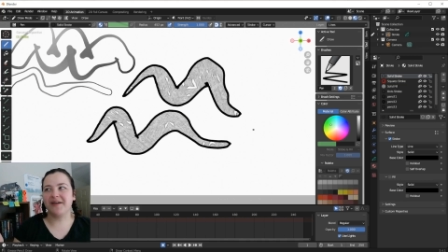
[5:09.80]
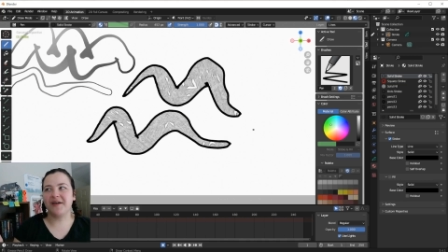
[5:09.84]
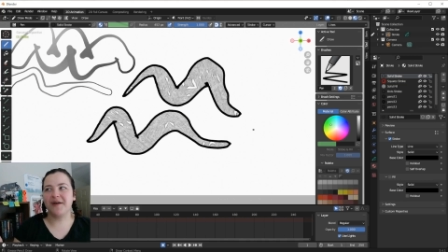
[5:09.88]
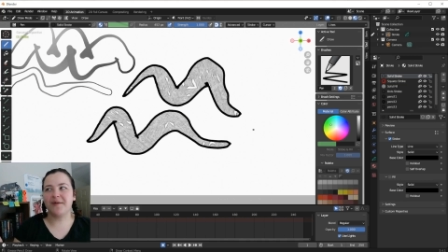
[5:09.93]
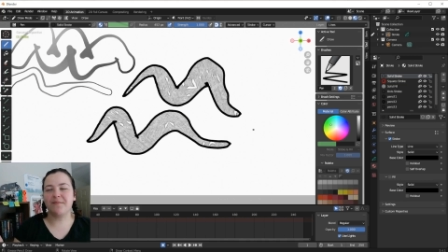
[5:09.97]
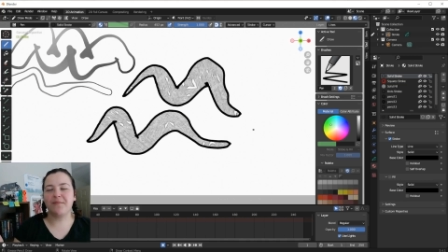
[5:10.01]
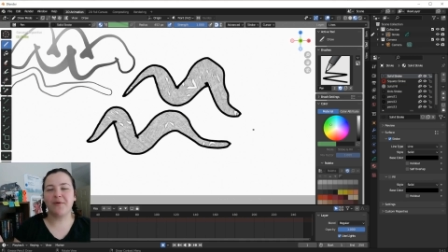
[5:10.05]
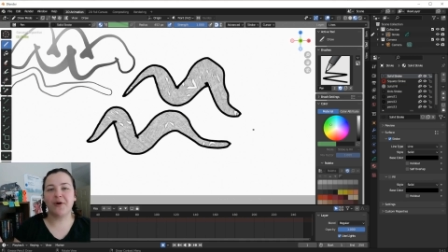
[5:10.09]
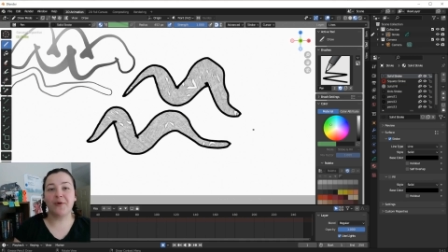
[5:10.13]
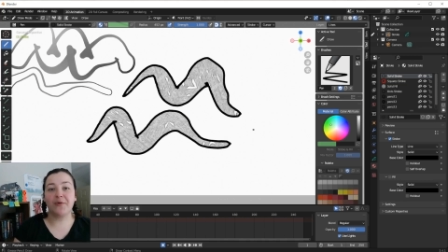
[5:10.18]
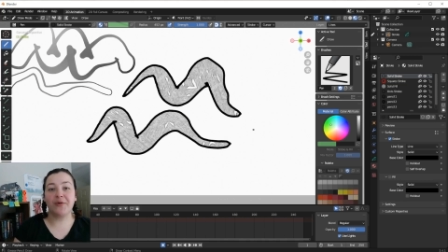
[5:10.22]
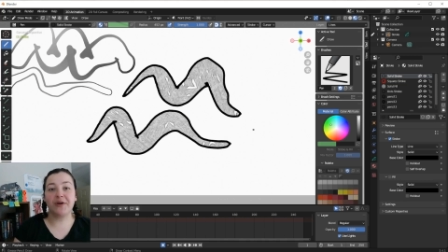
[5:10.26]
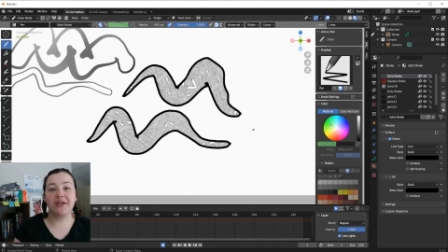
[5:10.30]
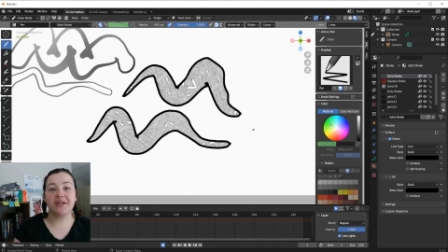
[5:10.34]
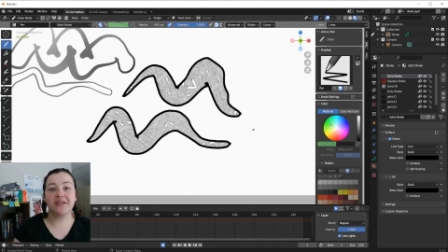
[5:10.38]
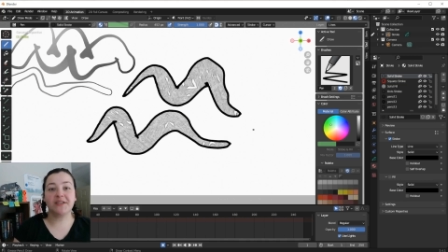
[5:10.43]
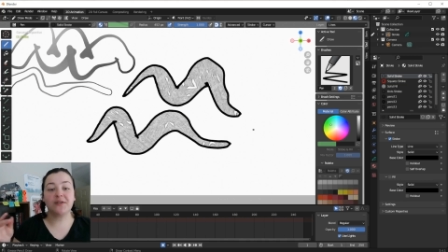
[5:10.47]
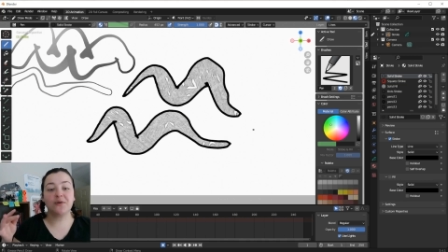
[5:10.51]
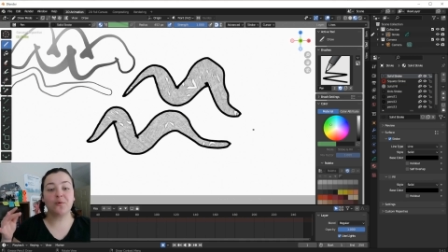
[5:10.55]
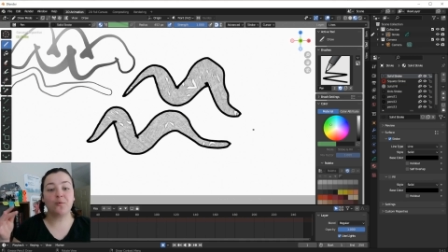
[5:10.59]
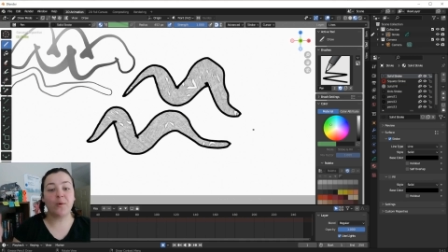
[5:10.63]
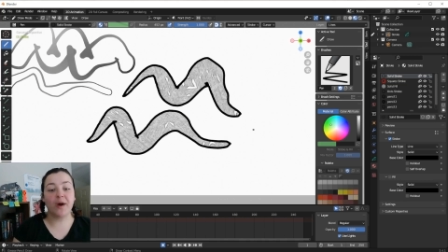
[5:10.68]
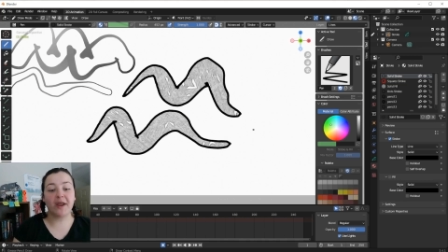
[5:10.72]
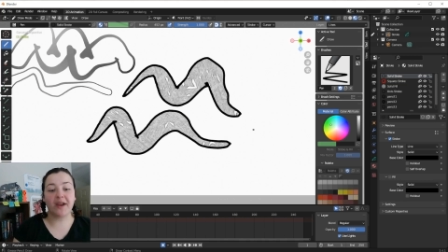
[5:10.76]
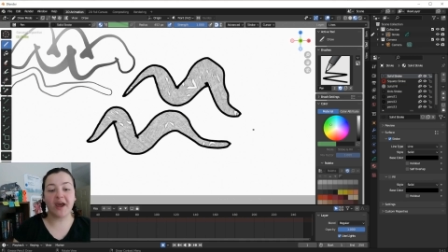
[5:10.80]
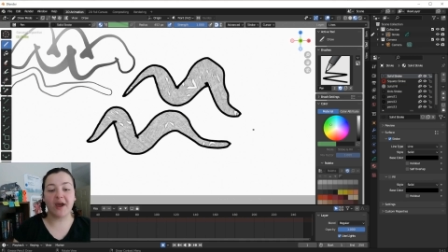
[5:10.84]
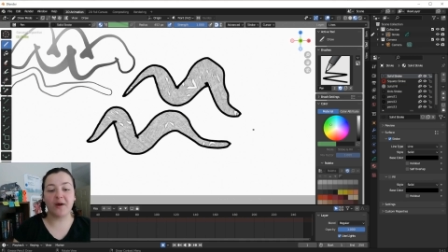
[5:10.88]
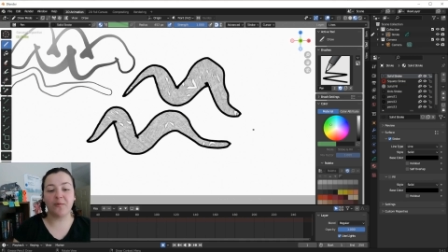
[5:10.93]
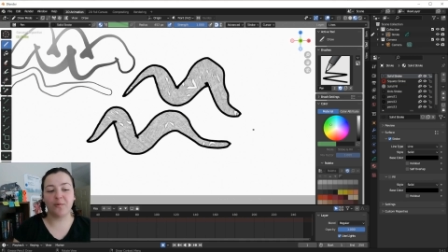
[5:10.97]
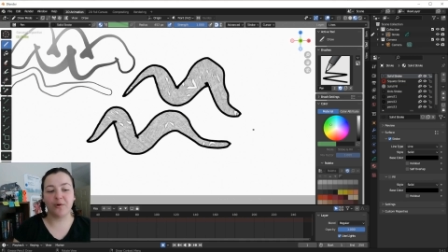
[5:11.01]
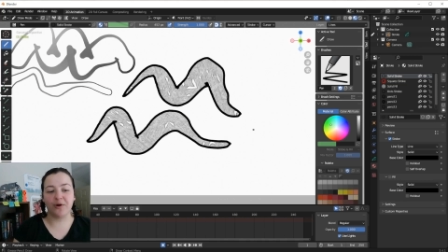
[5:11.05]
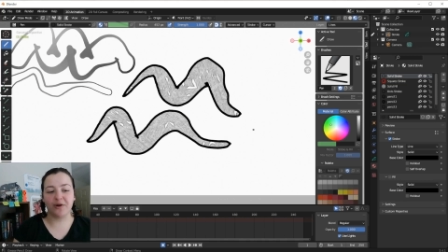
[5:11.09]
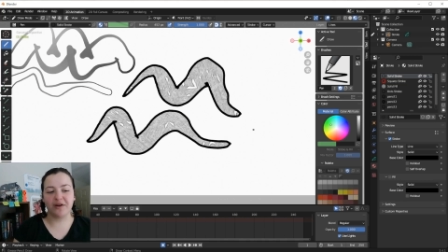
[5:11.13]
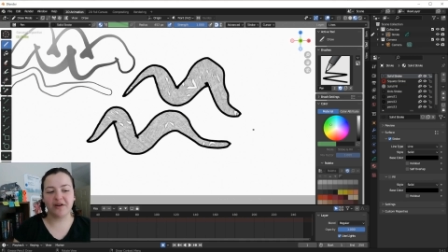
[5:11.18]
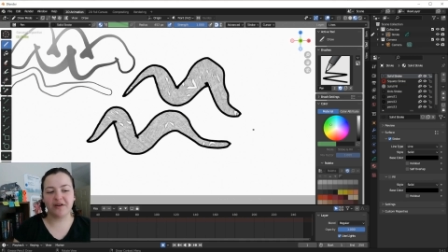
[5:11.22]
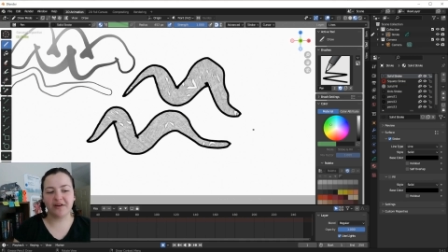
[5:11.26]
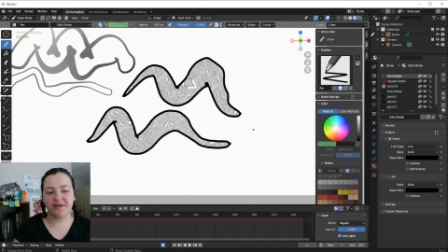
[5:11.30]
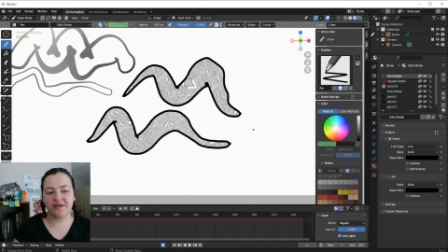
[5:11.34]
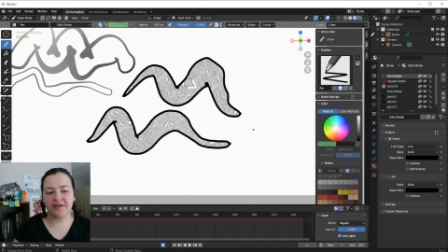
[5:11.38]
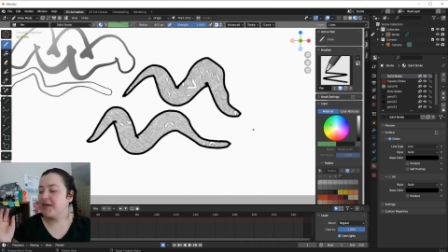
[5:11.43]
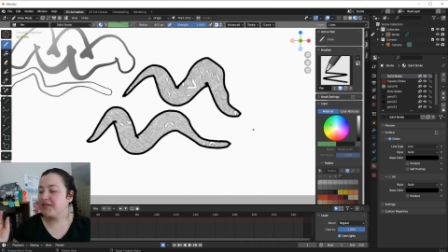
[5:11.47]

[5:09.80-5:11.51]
component when I work.